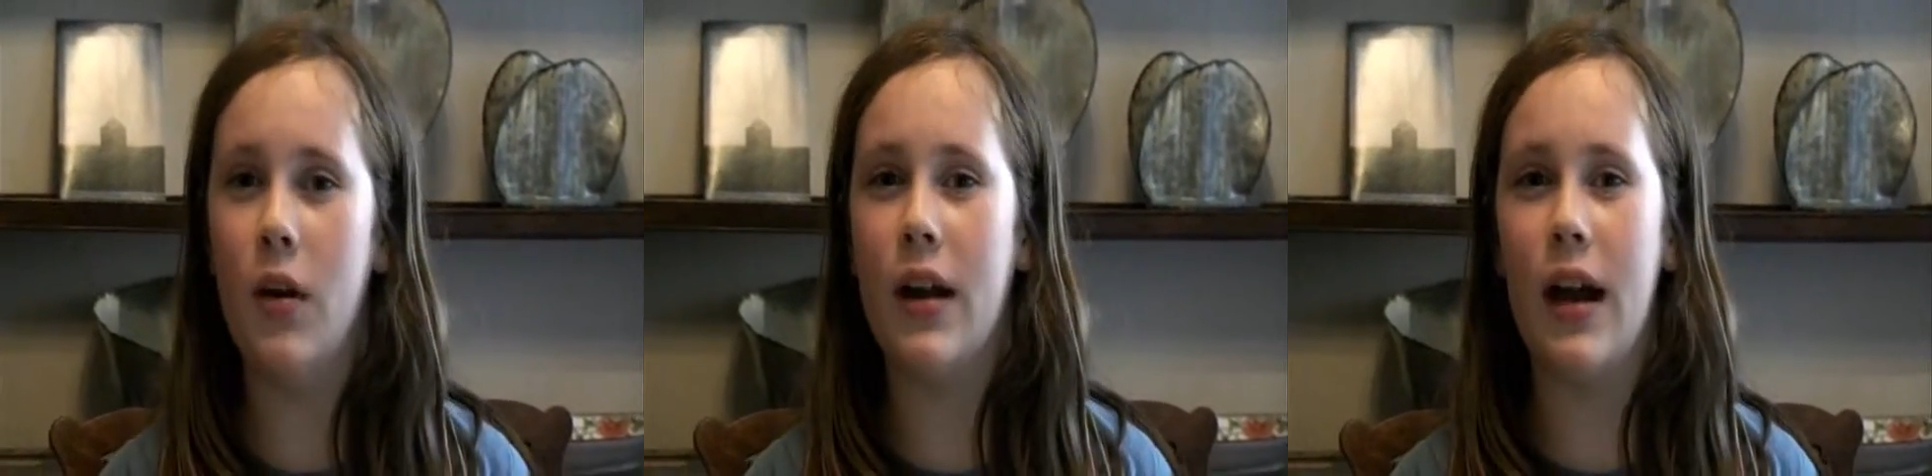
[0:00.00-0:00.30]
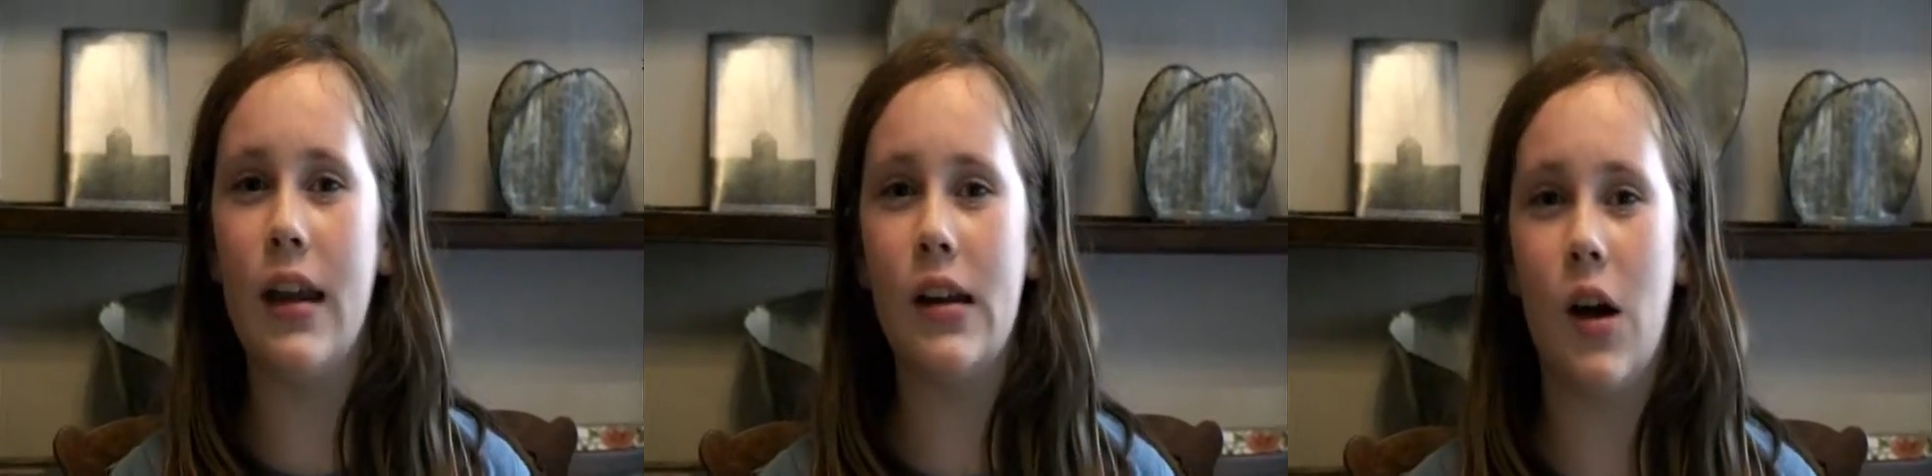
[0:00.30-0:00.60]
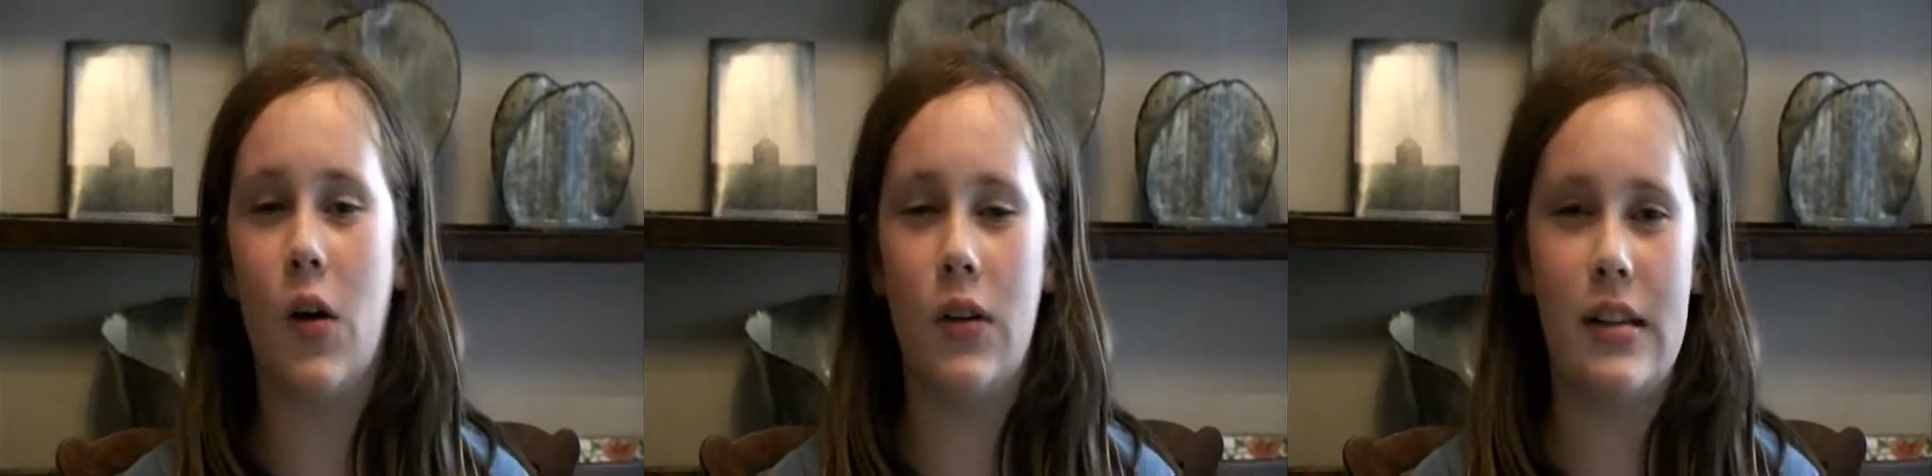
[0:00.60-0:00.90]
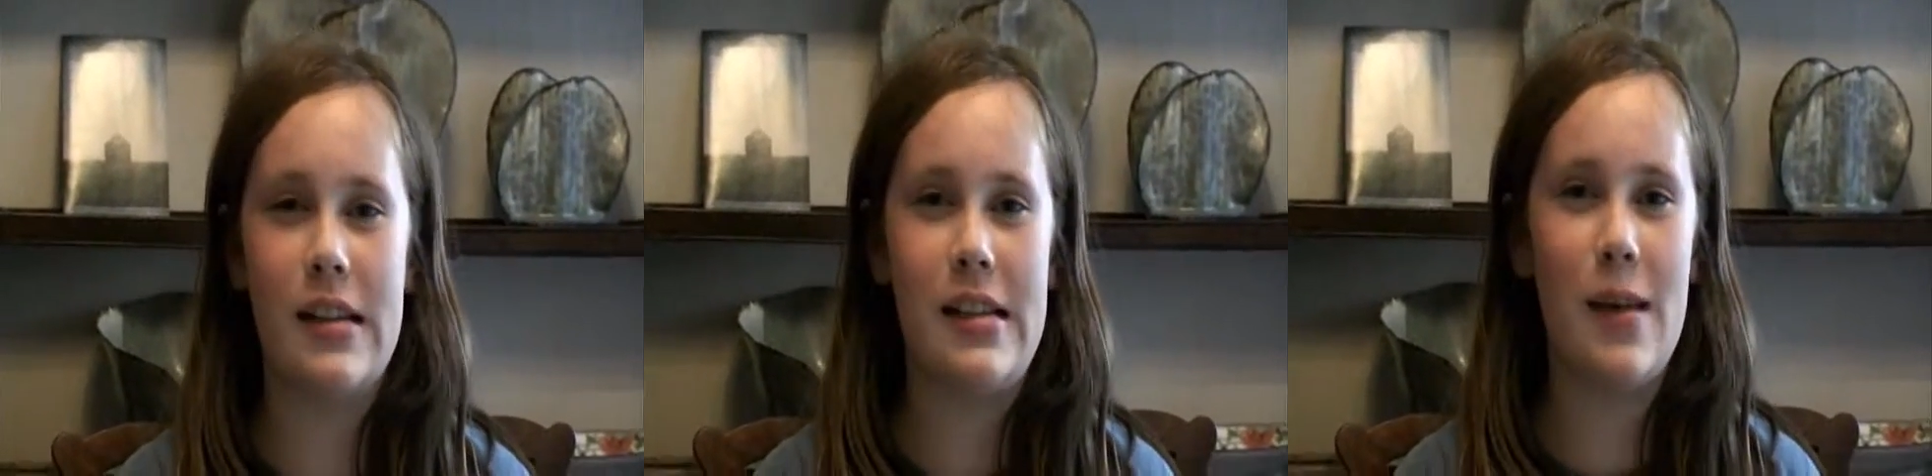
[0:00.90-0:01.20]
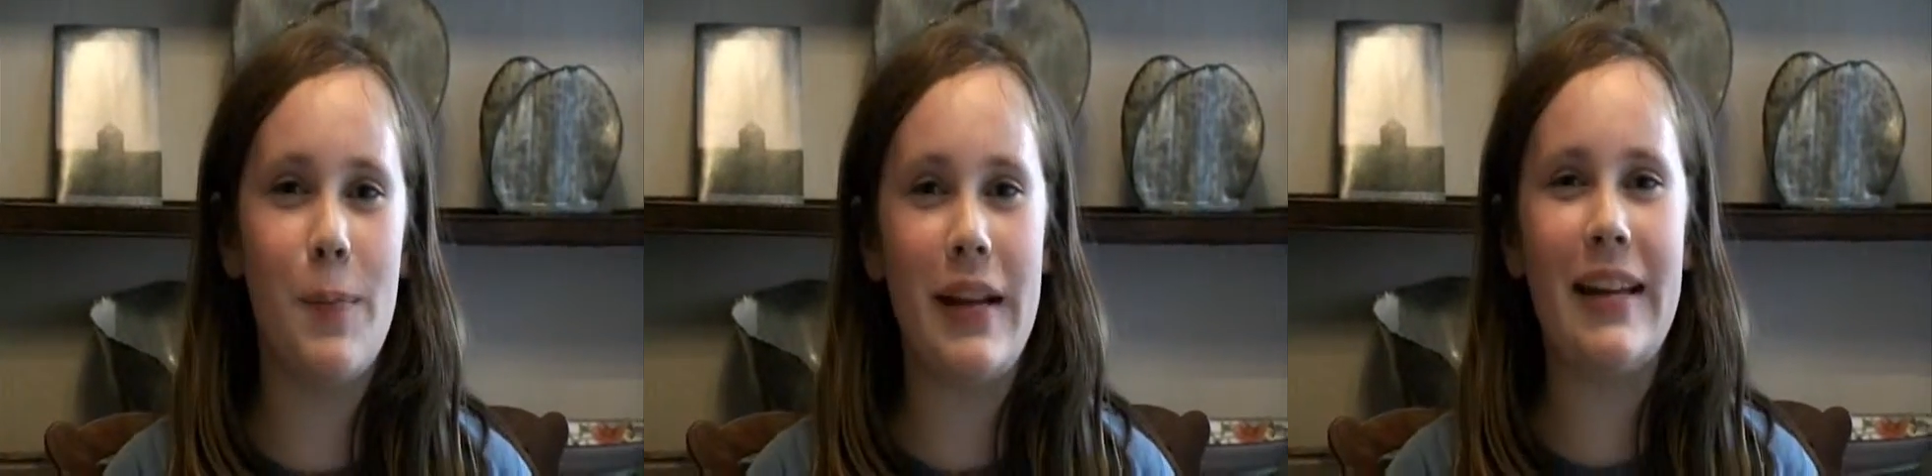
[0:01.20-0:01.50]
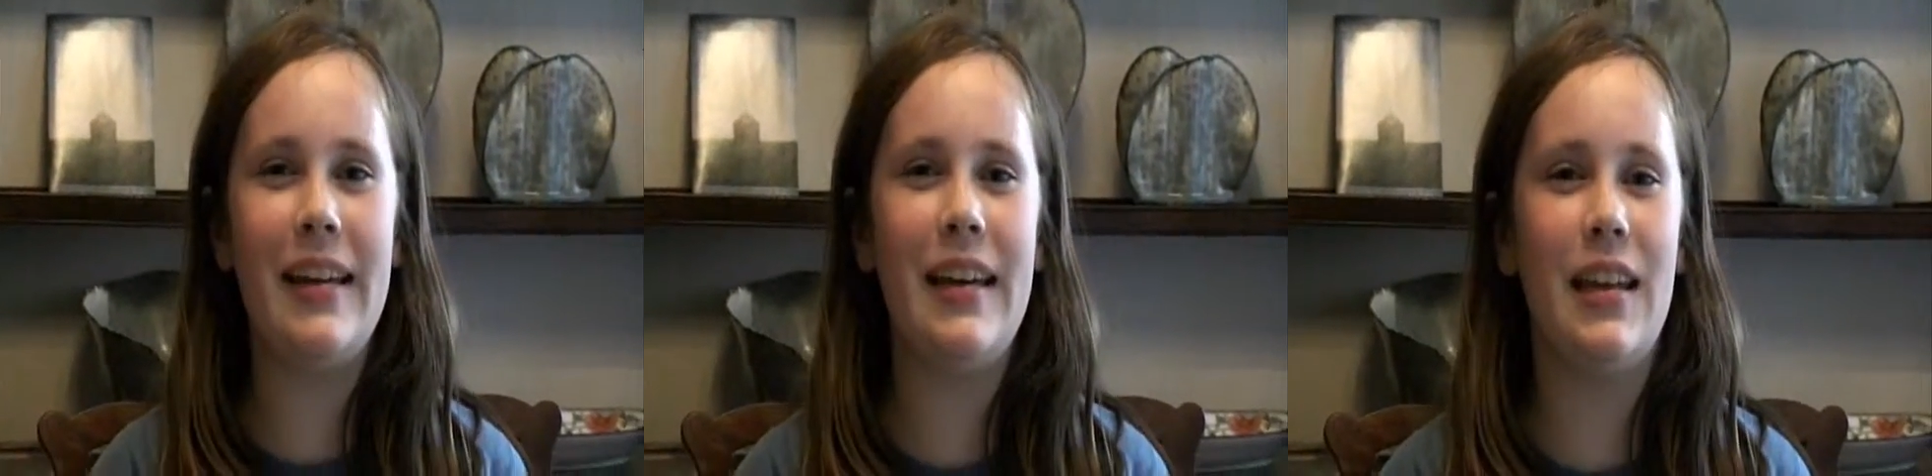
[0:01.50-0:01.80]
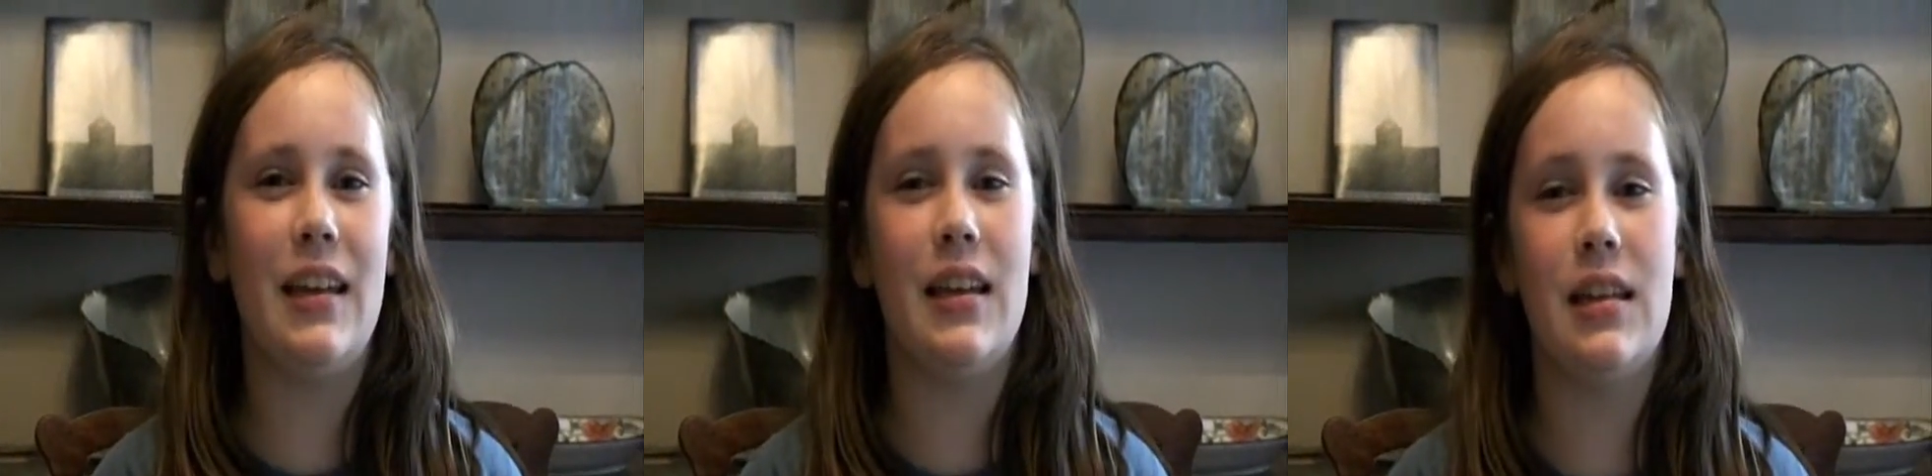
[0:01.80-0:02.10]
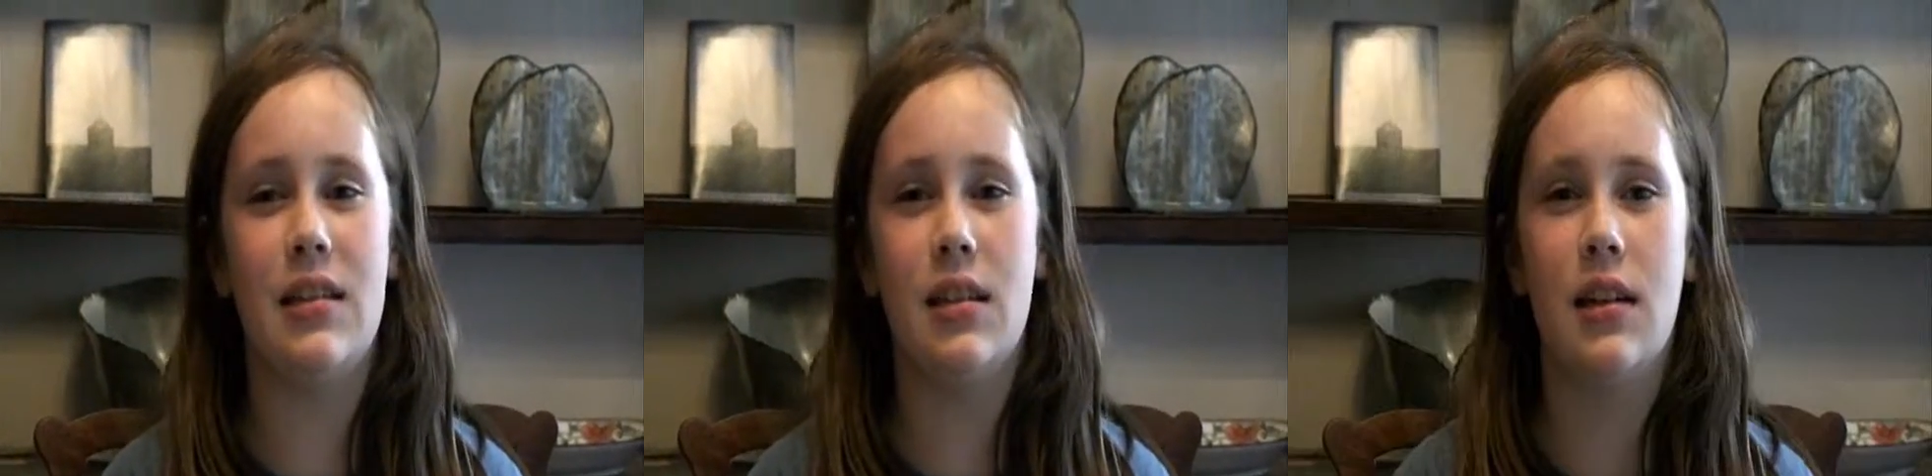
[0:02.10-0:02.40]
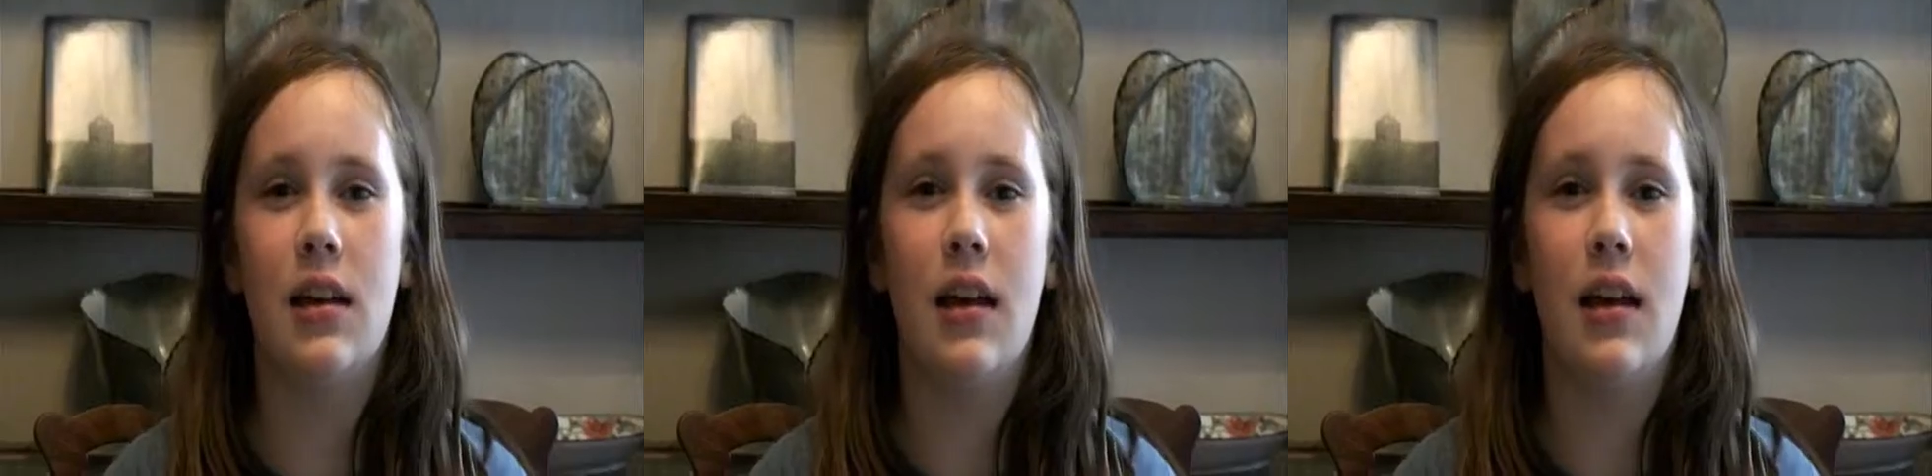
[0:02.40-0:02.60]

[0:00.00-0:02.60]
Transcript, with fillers: We're gonna go to Skippolini's.